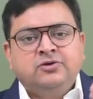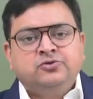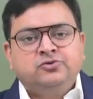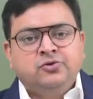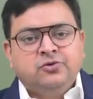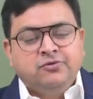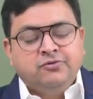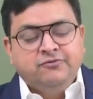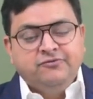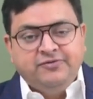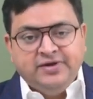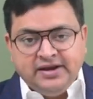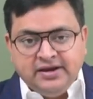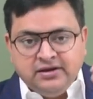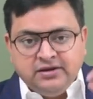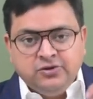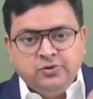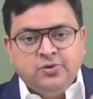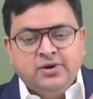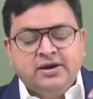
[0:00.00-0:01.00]
So when
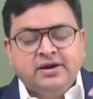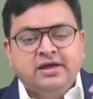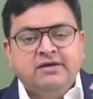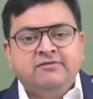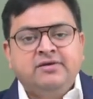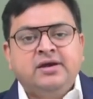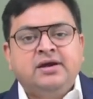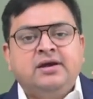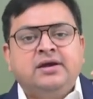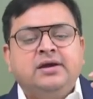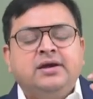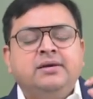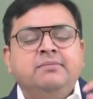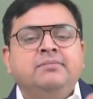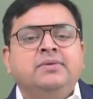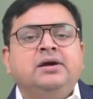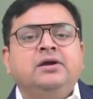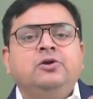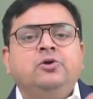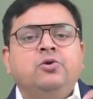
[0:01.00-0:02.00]
you are giving
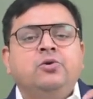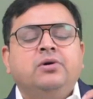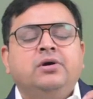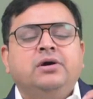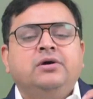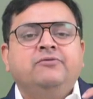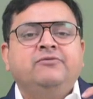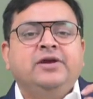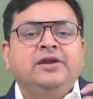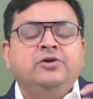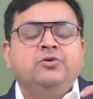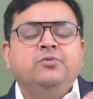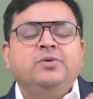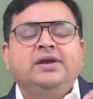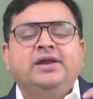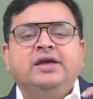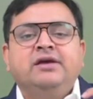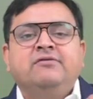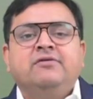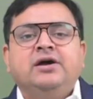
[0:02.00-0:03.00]
him a low, when you
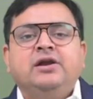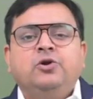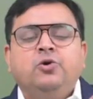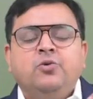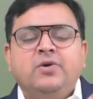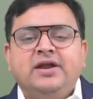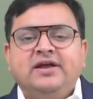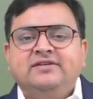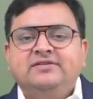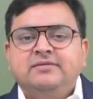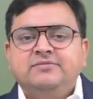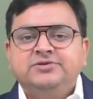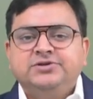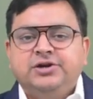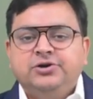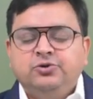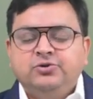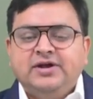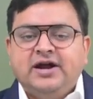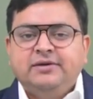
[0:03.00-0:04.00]
will give a lower
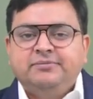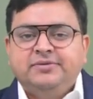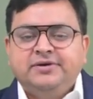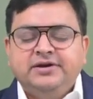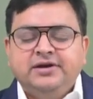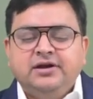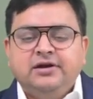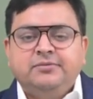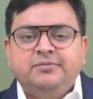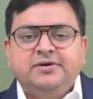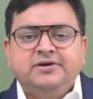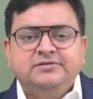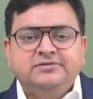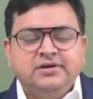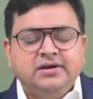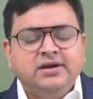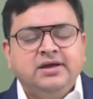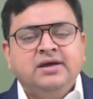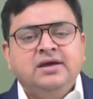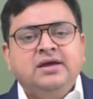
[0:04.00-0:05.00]
exemption to that particular
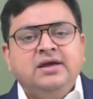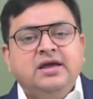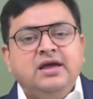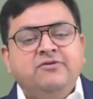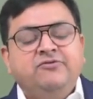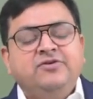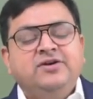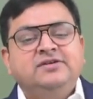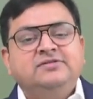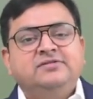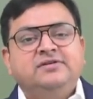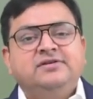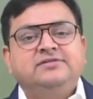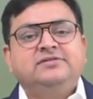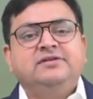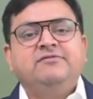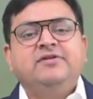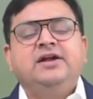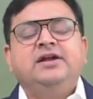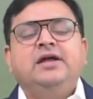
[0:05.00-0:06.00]
person, if he is
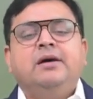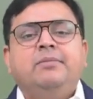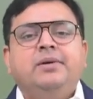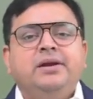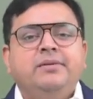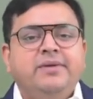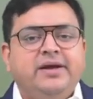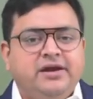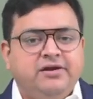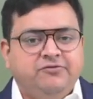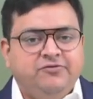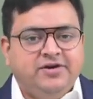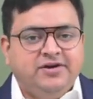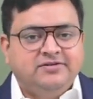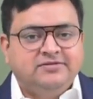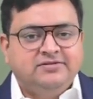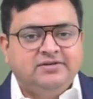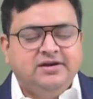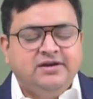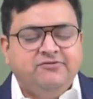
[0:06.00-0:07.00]
receiving double
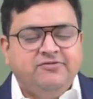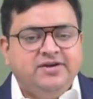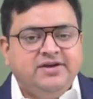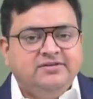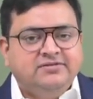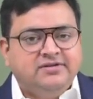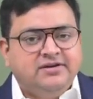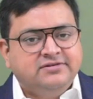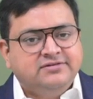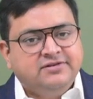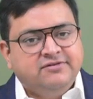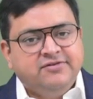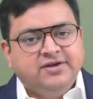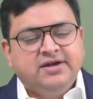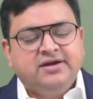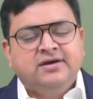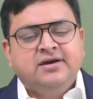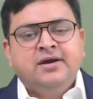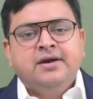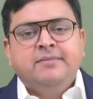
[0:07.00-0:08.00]
benefits, if he is
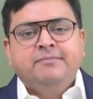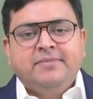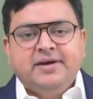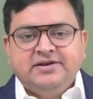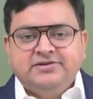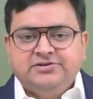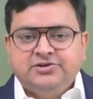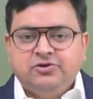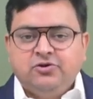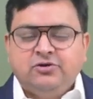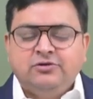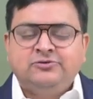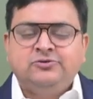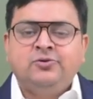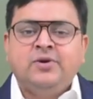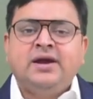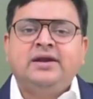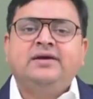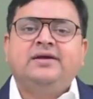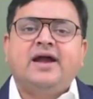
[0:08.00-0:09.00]
receiving pension
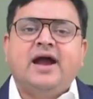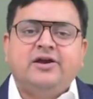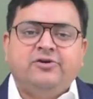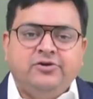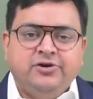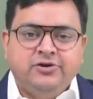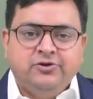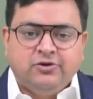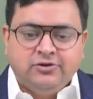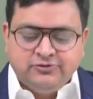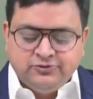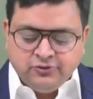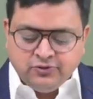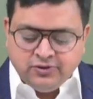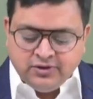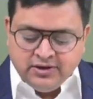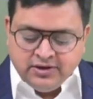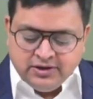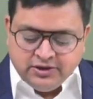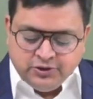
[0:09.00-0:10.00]
also and gratuity
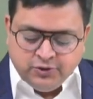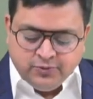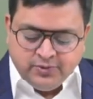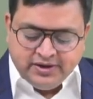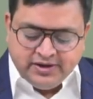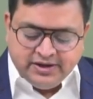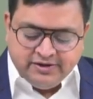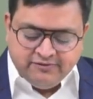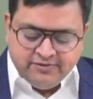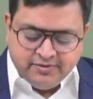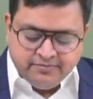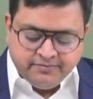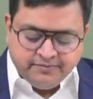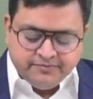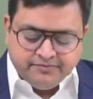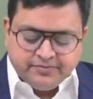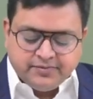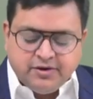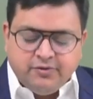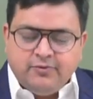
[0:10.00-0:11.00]
also, you will give him
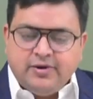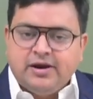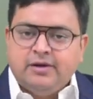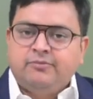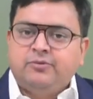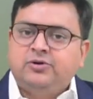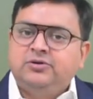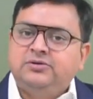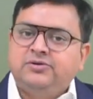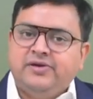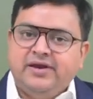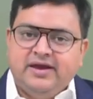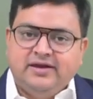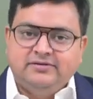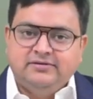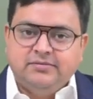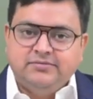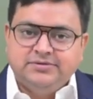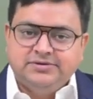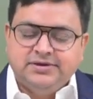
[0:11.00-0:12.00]
1 upon 3
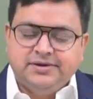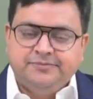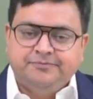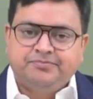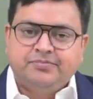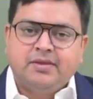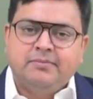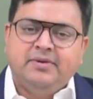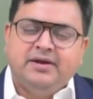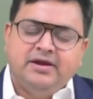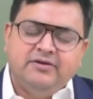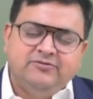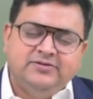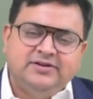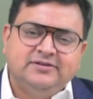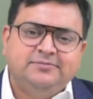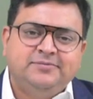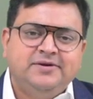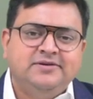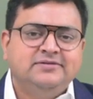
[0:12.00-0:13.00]
exemption. But if
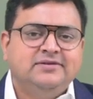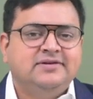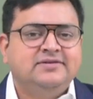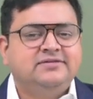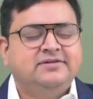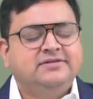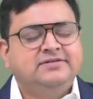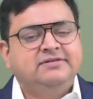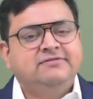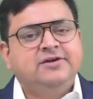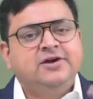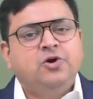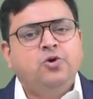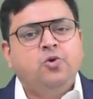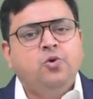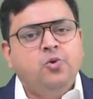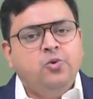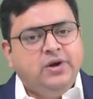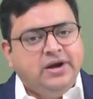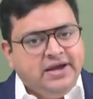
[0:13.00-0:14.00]
this person is receiving
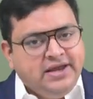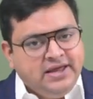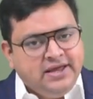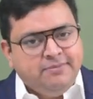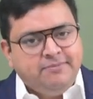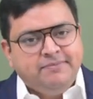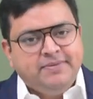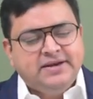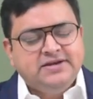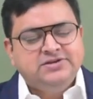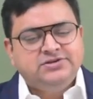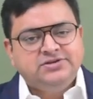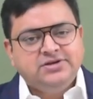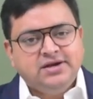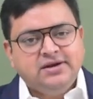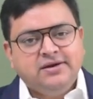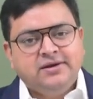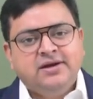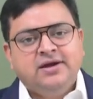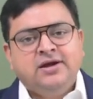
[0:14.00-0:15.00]
only pension,